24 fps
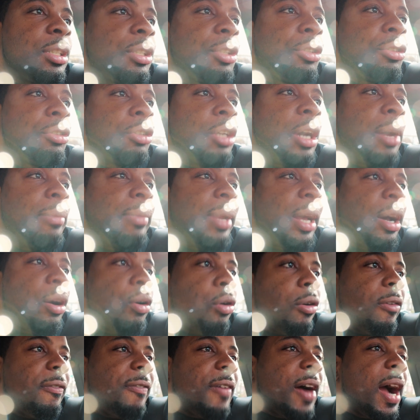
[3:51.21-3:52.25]
You know, I'm not
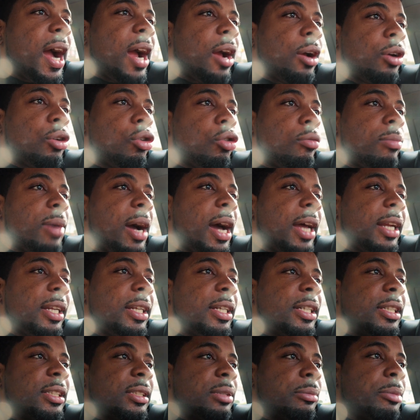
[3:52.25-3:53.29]
gonna fire on nobody
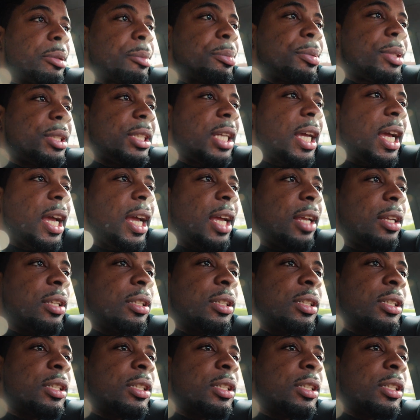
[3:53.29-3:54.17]
because I'm upset.